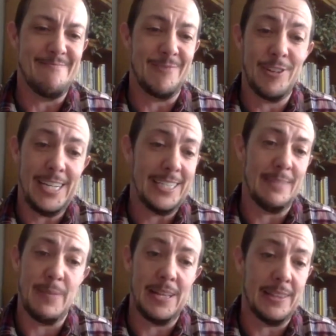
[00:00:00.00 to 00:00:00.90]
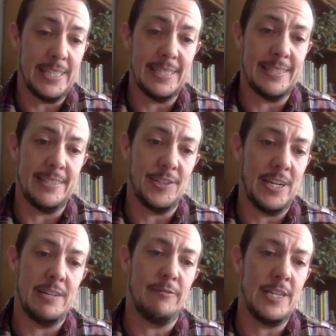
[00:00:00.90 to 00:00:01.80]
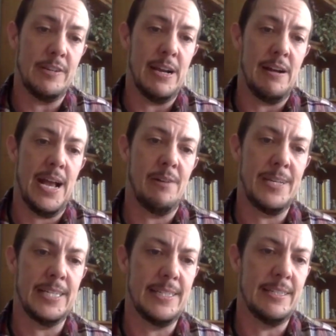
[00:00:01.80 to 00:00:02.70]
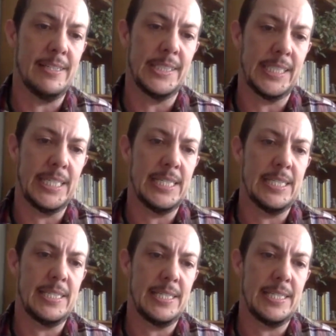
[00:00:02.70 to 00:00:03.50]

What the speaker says: great about this and trying to figure out how we can still get